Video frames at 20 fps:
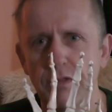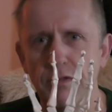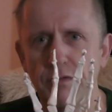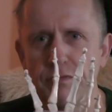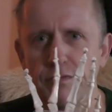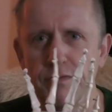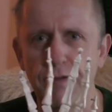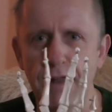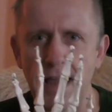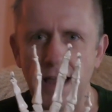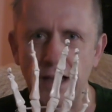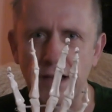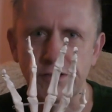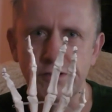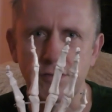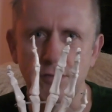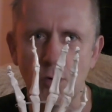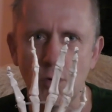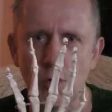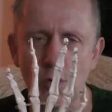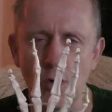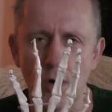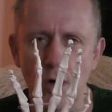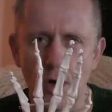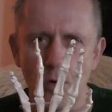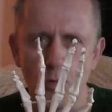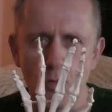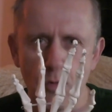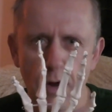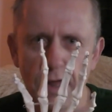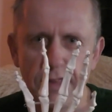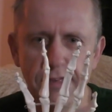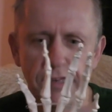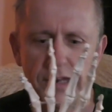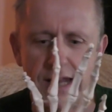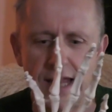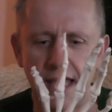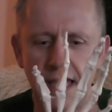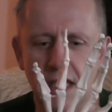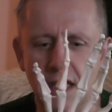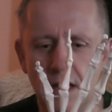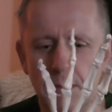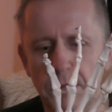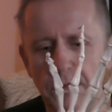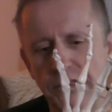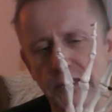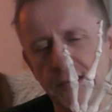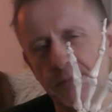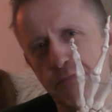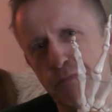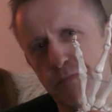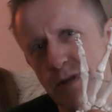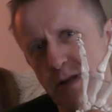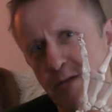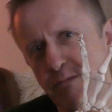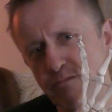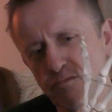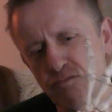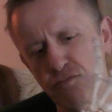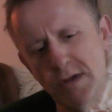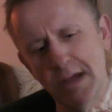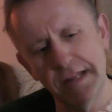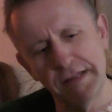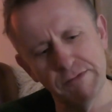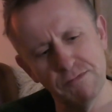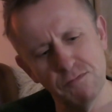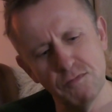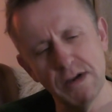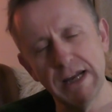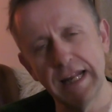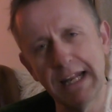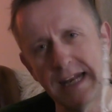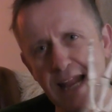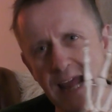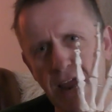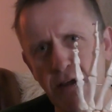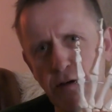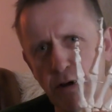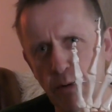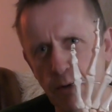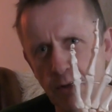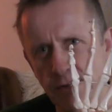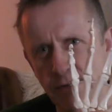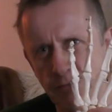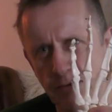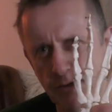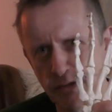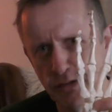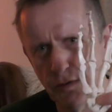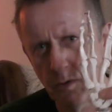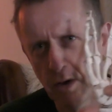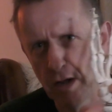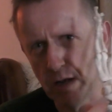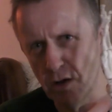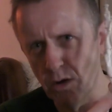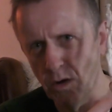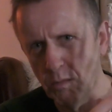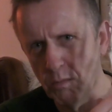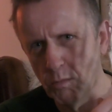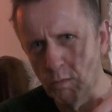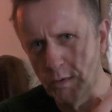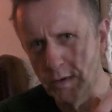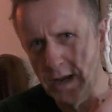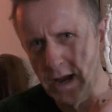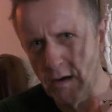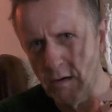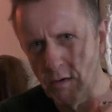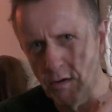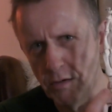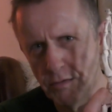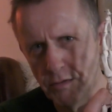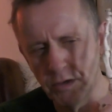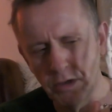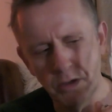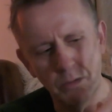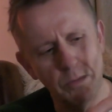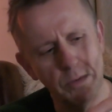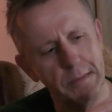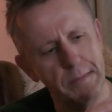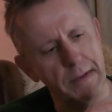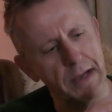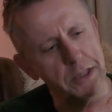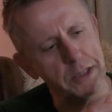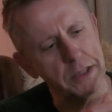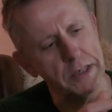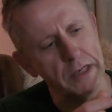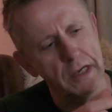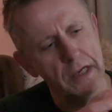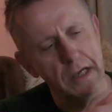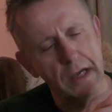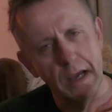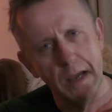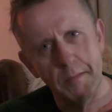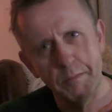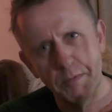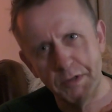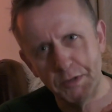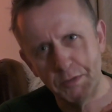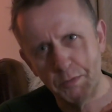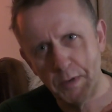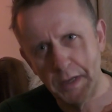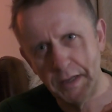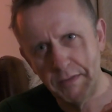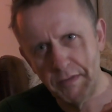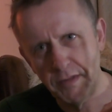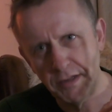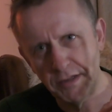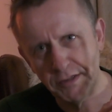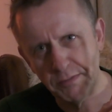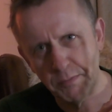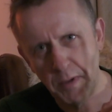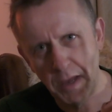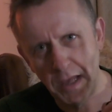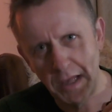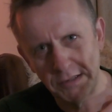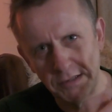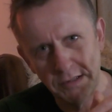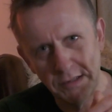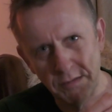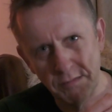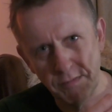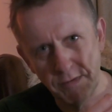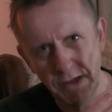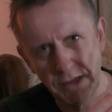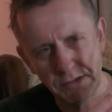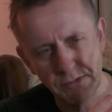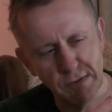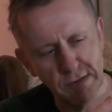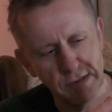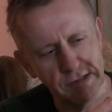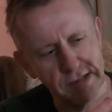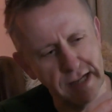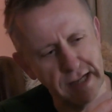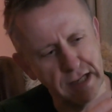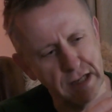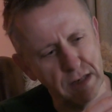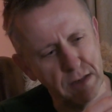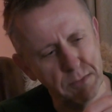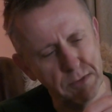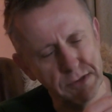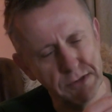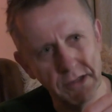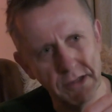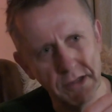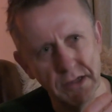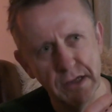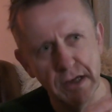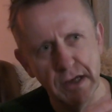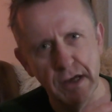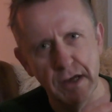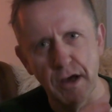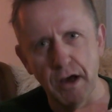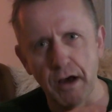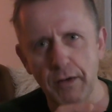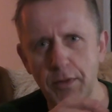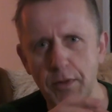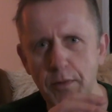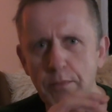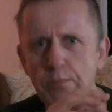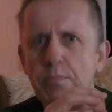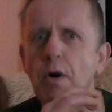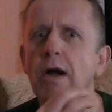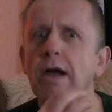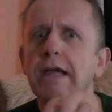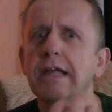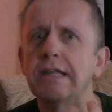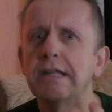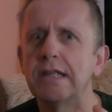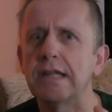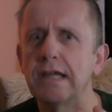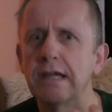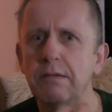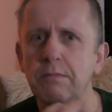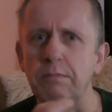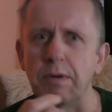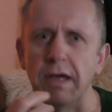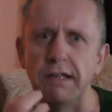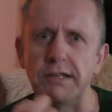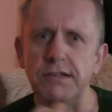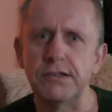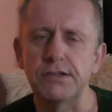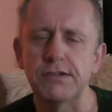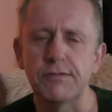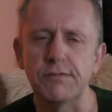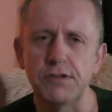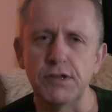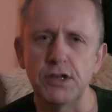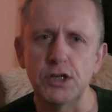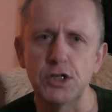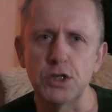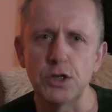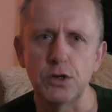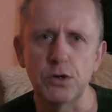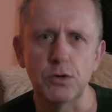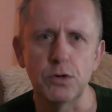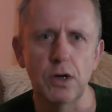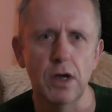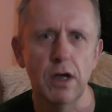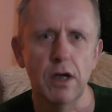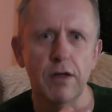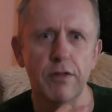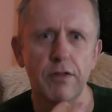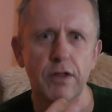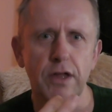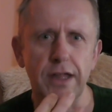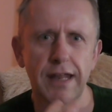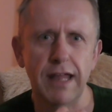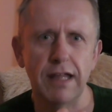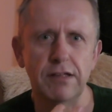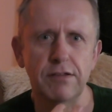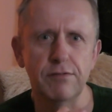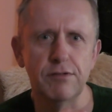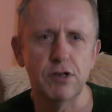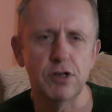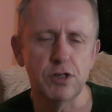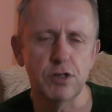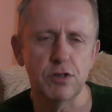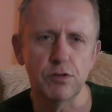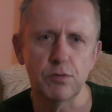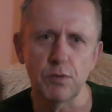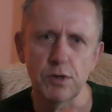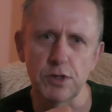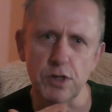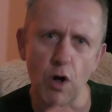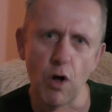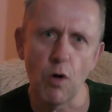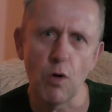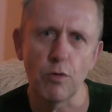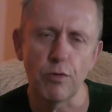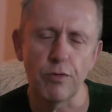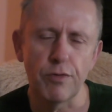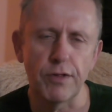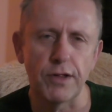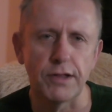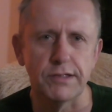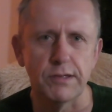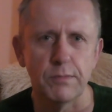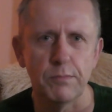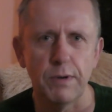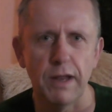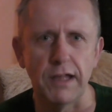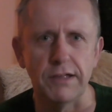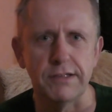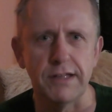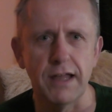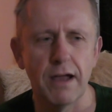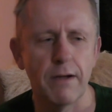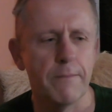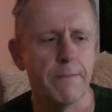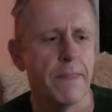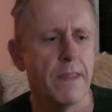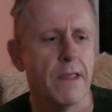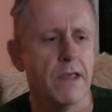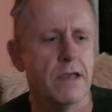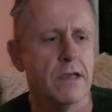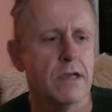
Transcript: the flexor retinaculum is this bit of, it's really narrow. It's quite a lot more narrow than you would imagine between this space, and the flexor retinaculum is the binding pieces of tissue, the connective tissues which hold things in place. Now,